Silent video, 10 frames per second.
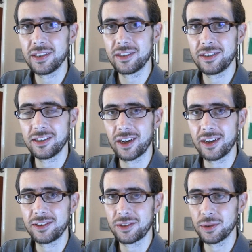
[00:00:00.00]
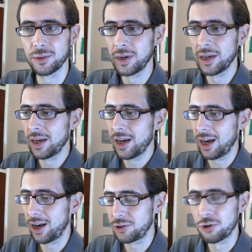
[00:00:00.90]
It's designed to
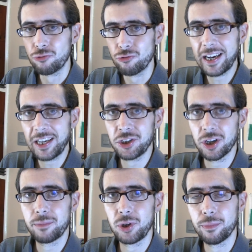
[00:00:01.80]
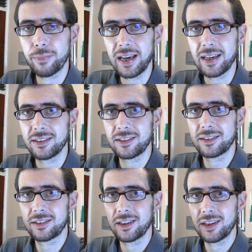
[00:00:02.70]
uh, to rage up your
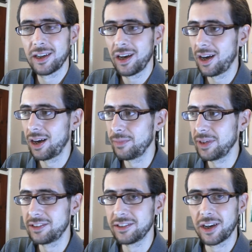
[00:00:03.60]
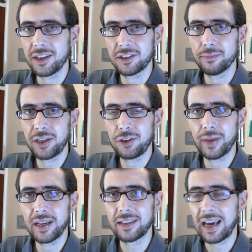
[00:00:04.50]
base. Um, it's designed to make your
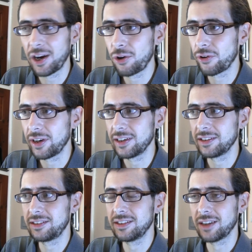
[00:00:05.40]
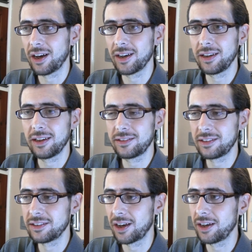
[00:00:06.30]
base angry, and it's design it's
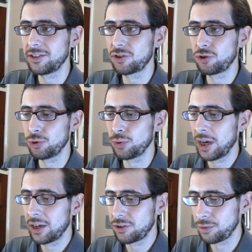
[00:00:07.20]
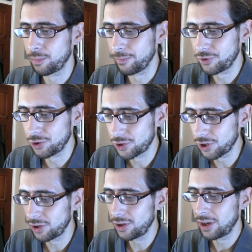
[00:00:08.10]
designed to to to
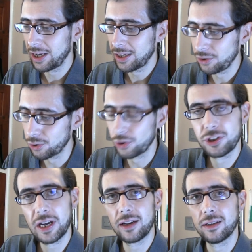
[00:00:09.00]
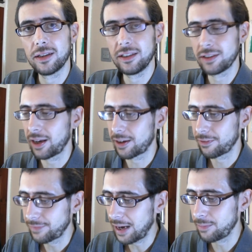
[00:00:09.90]
turn your channel into like a
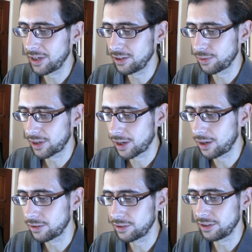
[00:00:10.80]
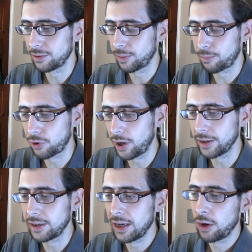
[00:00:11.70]
family, into a cult, into a
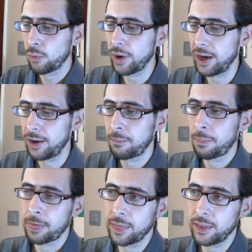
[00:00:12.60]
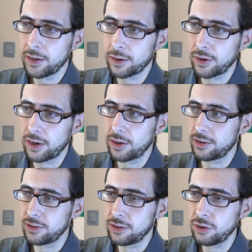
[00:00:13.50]
pride, where you know
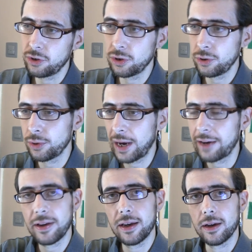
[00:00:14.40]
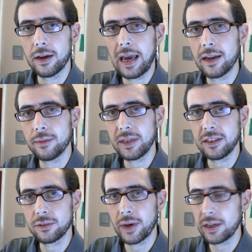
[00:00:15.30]
uh, you you have uh,
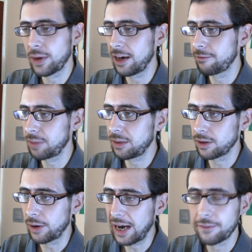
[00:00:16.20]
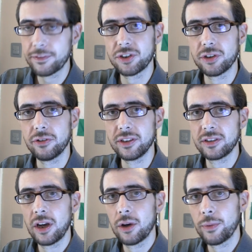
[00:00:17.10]
enemies, where you have pe- you know
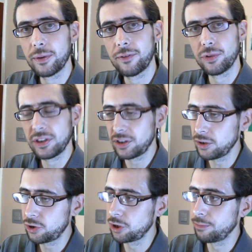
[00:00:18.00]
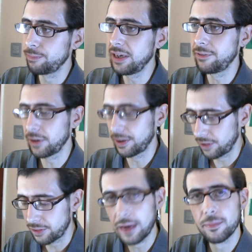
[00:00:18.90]
adversaries, where you have all this YouTube beef. You have
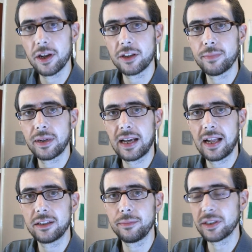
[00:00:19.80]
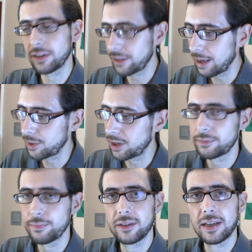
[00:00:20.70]
a them and us mentality because a them and
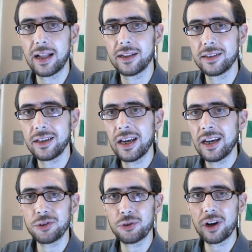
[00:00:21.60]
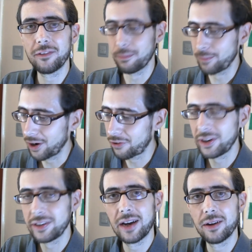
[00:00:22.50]
us mentality is great for
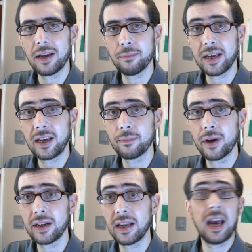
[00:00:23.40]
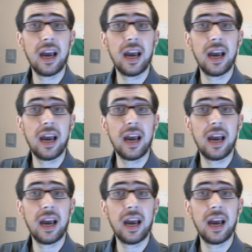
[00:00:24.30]
bunkering down and making money.